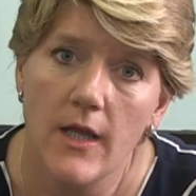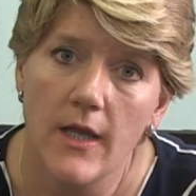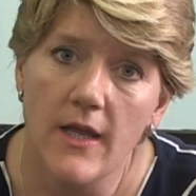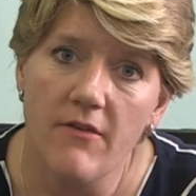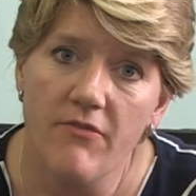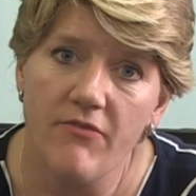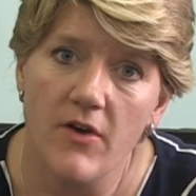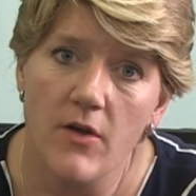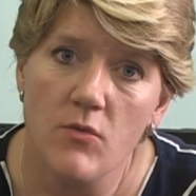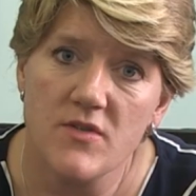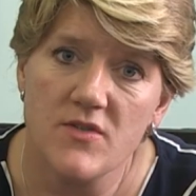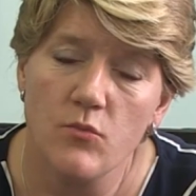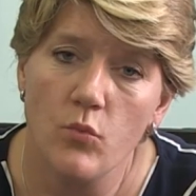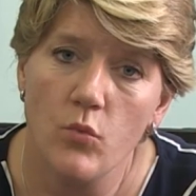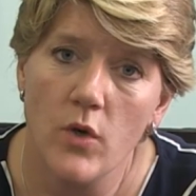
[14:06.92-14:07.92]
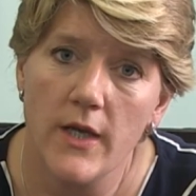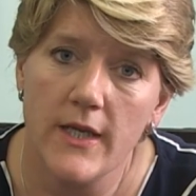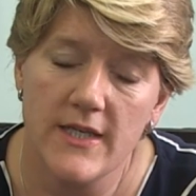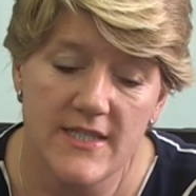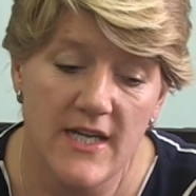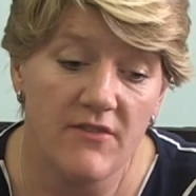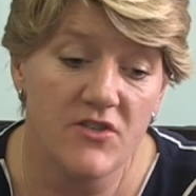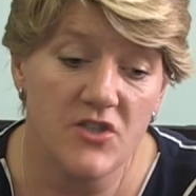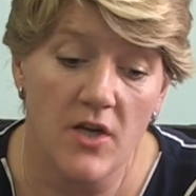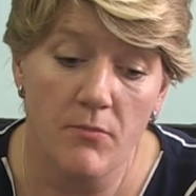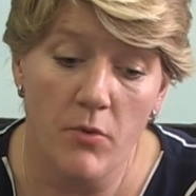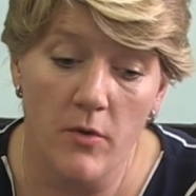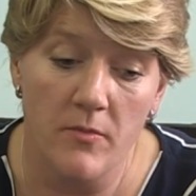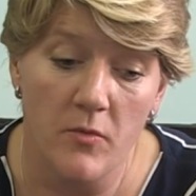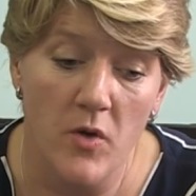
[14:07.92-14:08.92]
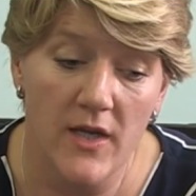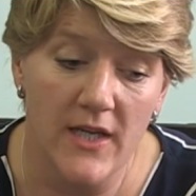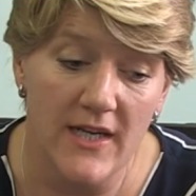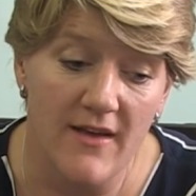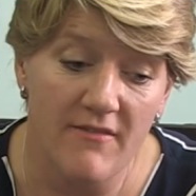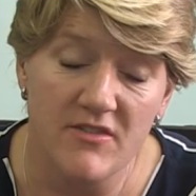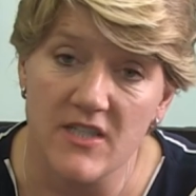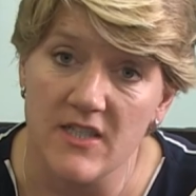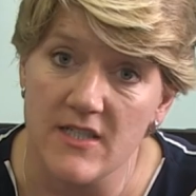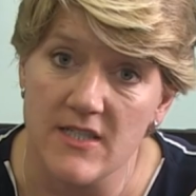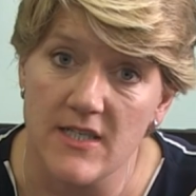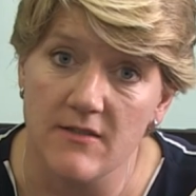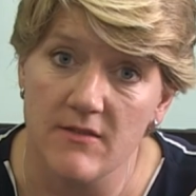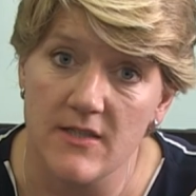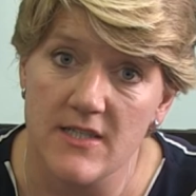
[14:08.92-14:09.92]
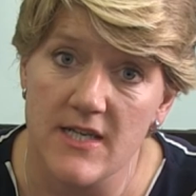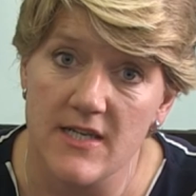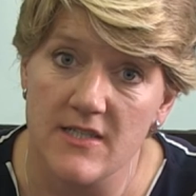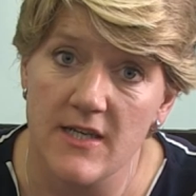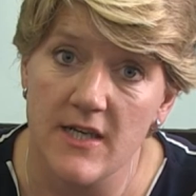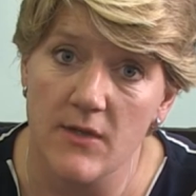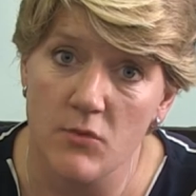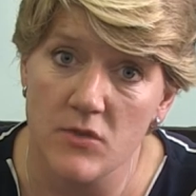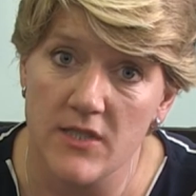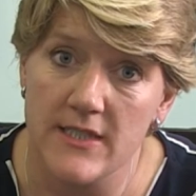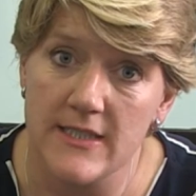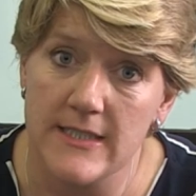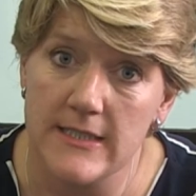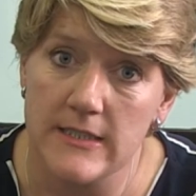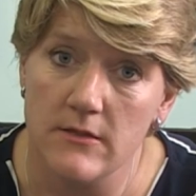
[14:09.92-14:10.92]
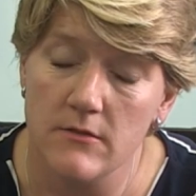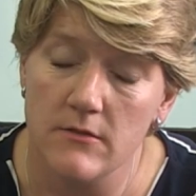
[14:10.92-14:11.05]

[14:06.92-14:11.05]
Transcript: If I wasn't working television, I'd probably be working in advertising, because that's nearly what I did.